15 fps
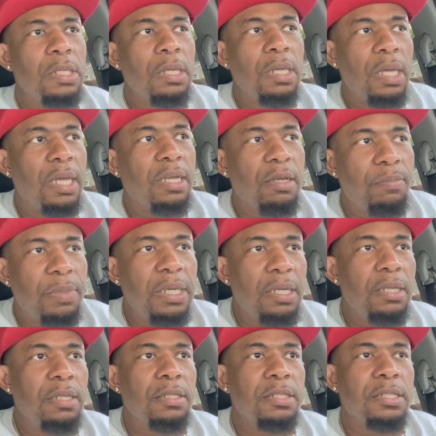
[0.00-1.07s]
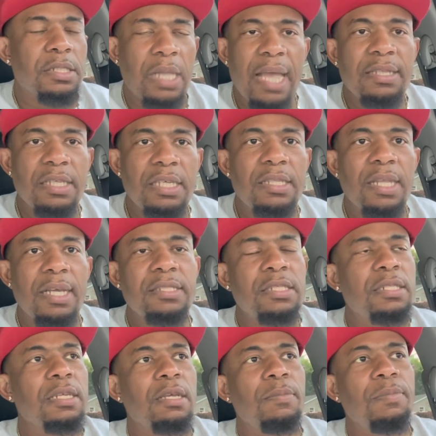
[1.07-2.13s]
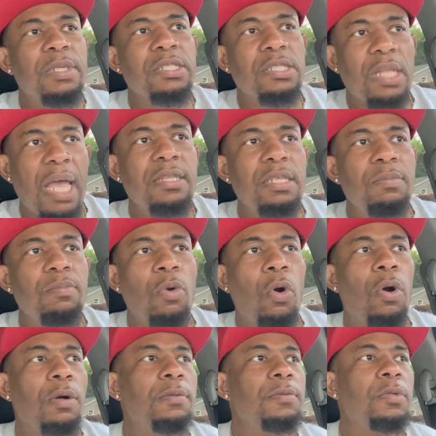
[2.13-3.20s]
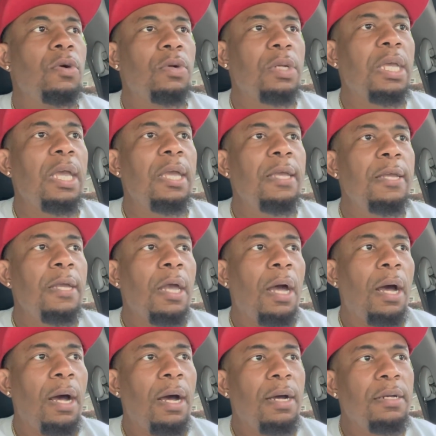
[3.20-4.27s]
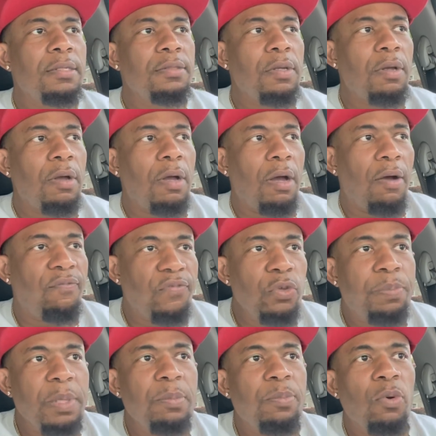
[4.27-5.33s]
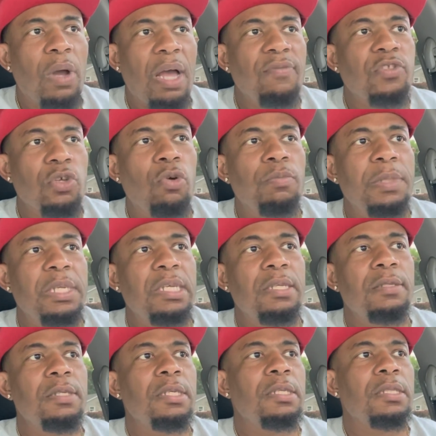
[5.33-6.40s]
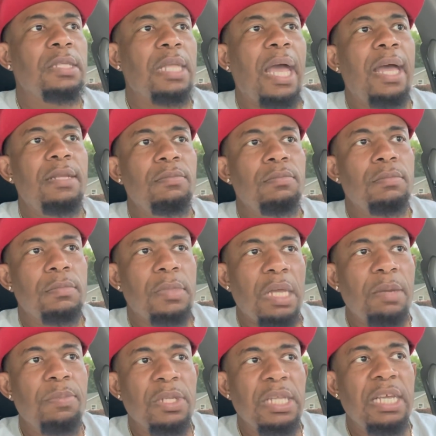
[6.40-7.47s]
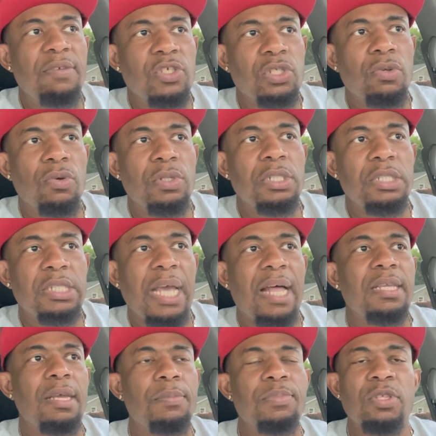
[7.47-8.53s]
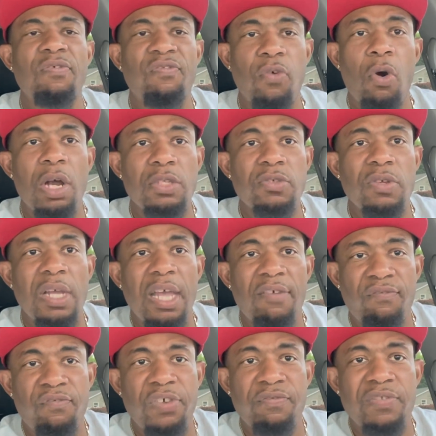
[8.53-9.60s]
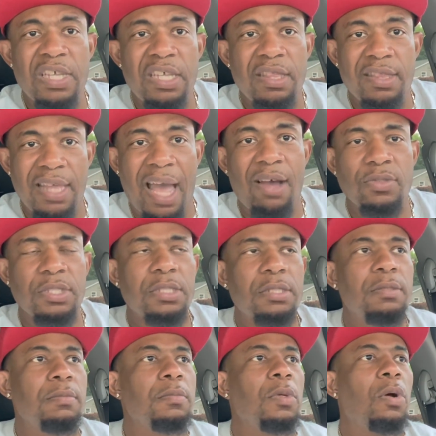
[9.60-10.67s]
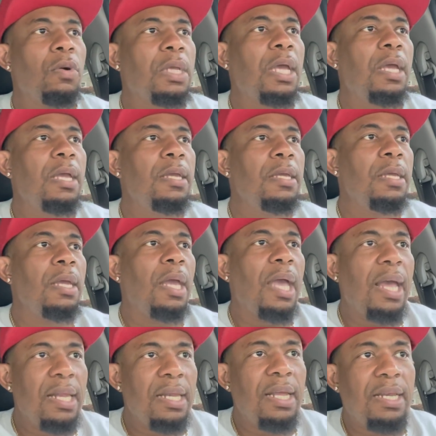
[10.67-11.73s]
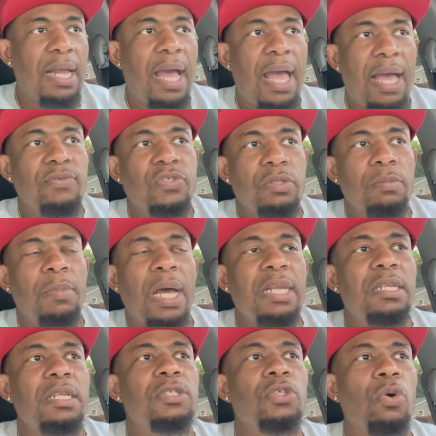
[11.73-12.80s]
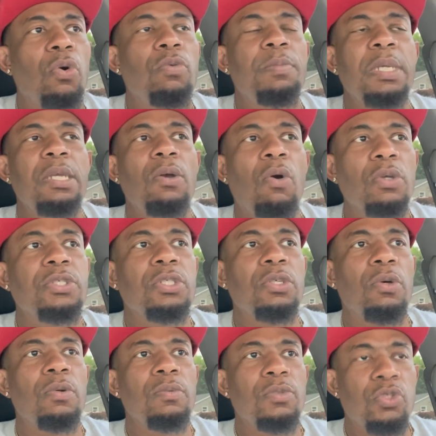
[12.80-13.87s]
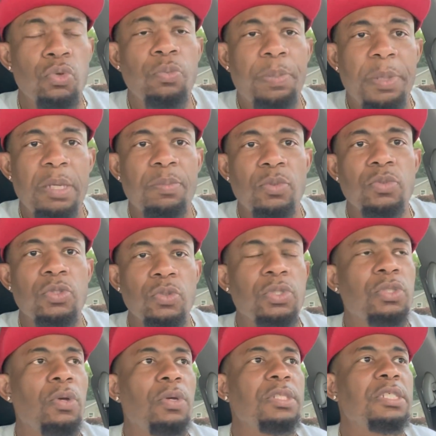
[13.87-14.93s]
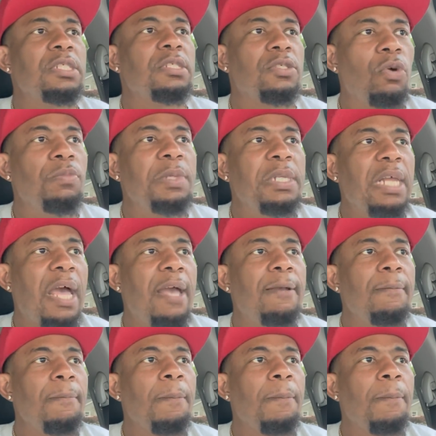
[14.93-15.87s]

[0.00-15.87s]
it could be slightly less and it could be slightly more, okay? A few people have told me that they believe it's going to tally up to 450,000, okay? And then I have somebody that told me, also two sources told me that